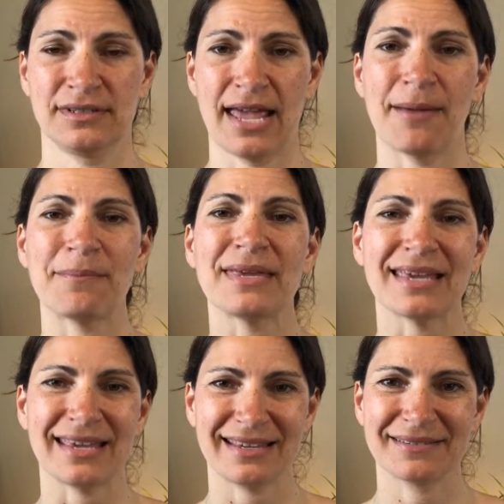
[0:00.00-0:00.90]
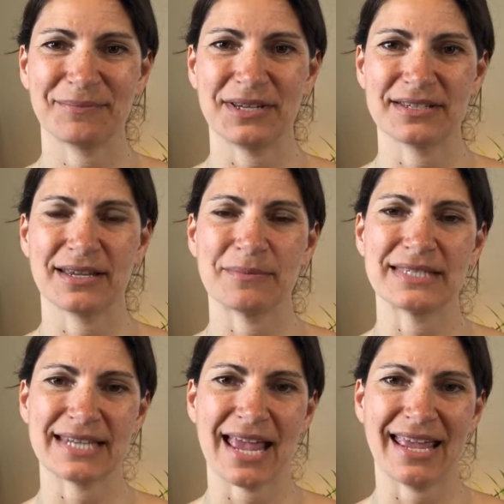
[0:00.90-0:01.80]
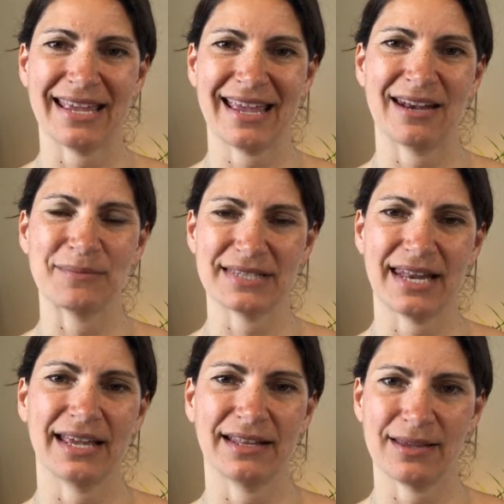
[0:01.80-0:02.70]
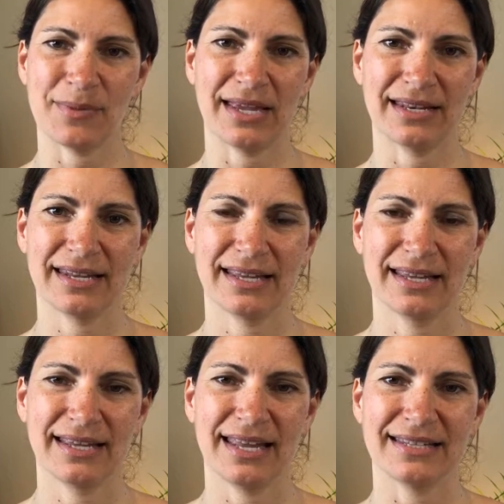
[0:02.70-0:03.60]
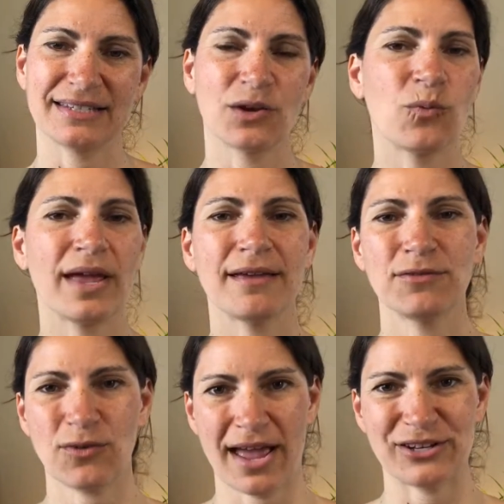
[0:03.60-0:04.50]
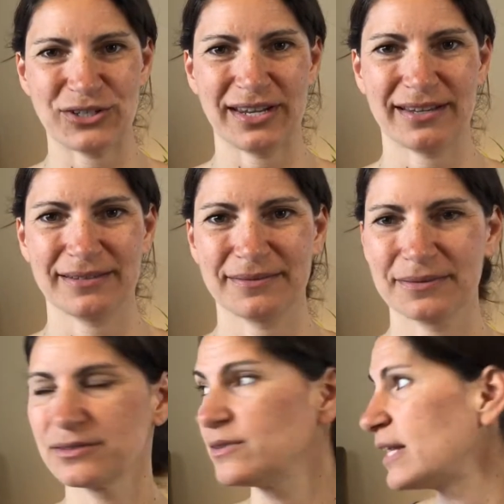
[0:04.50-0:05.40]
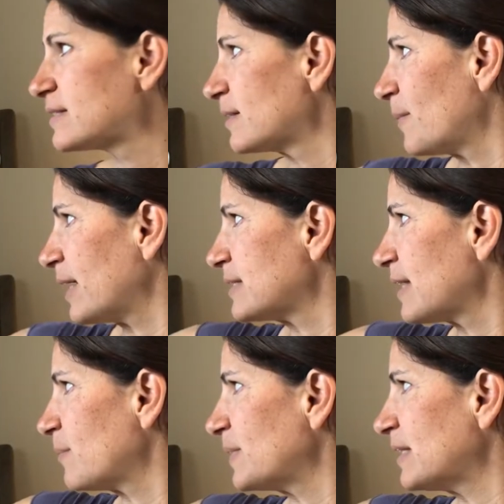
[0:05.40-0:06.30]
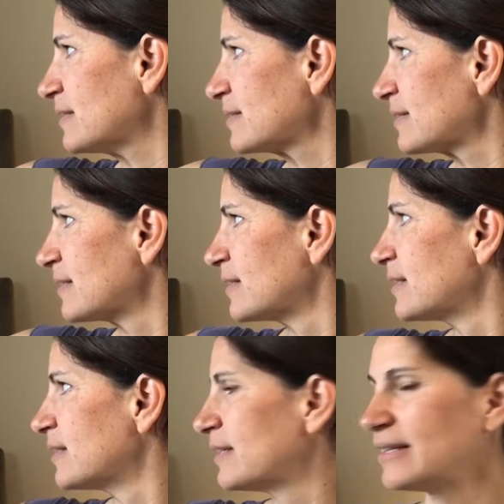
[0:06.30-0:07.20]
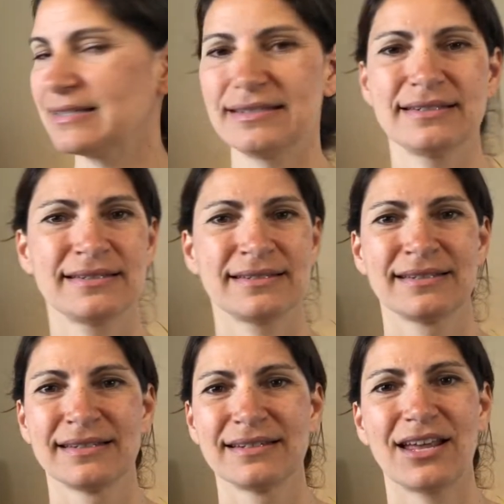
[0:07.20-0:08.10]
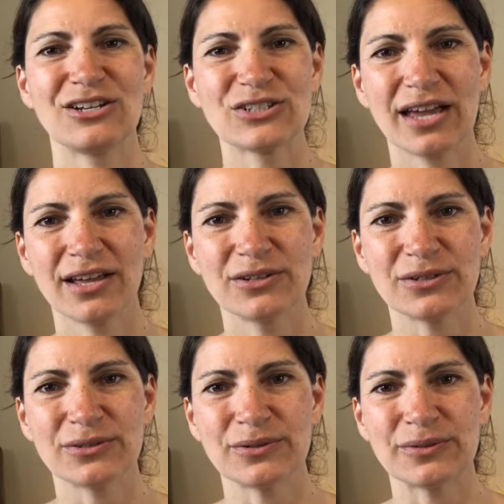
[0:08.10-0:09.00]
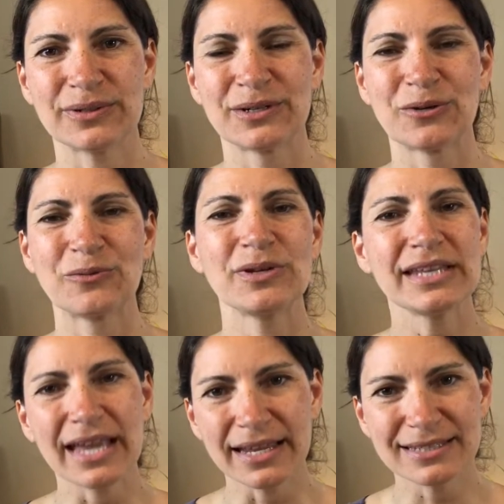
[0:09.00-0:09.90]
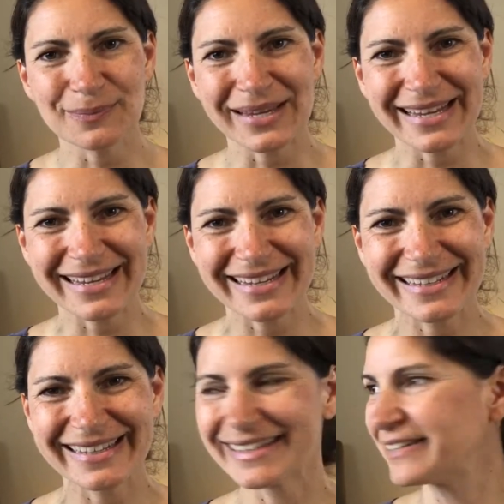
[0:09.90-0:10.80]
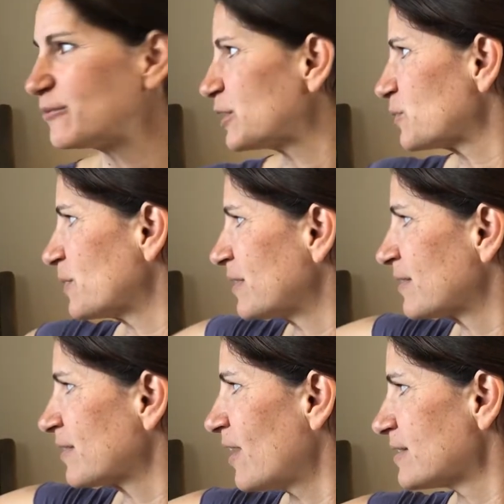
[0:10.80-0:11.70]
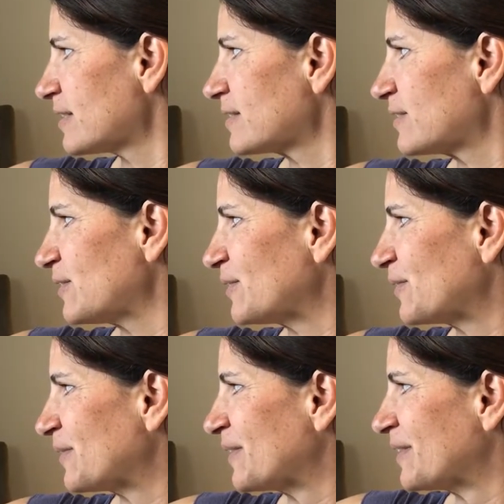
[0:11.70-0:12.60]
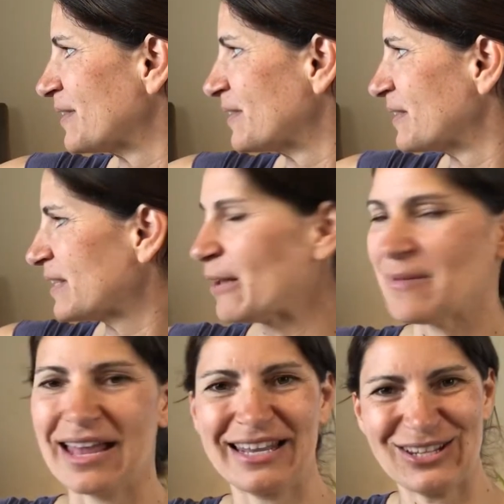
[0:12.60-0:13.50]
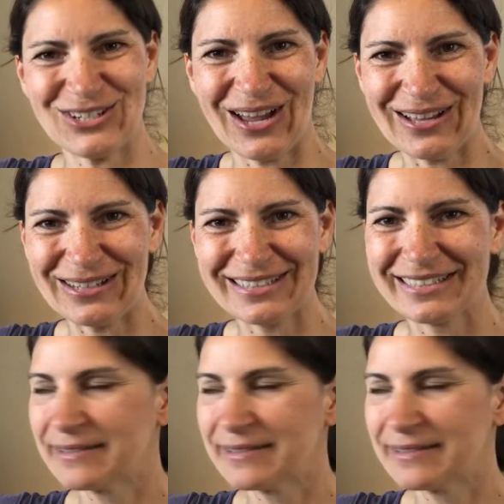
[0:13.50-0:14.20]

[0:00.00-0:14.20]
at me because I'm staying and I'm setting a limit. It's their wave crashing. So that's the mindset piece. This is not a child who really hates me, which would cause us to get mad at the child.